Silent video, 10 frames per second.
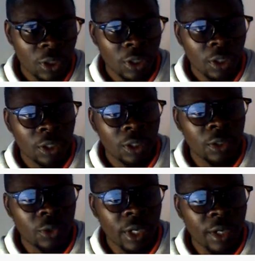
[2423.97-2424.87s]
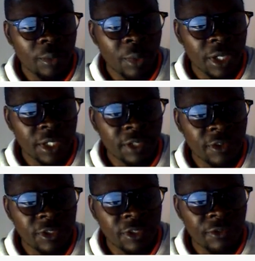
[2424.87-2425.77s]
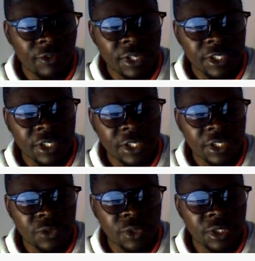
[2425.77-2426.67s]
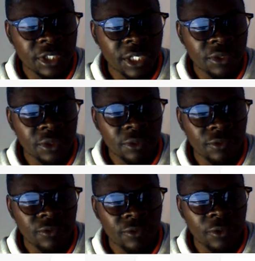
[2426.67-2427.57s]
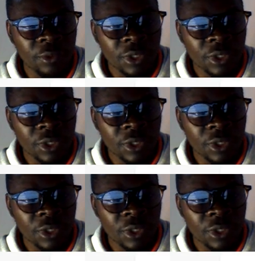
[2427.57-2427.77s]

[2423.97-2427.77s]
You can make these various changes to this title from here.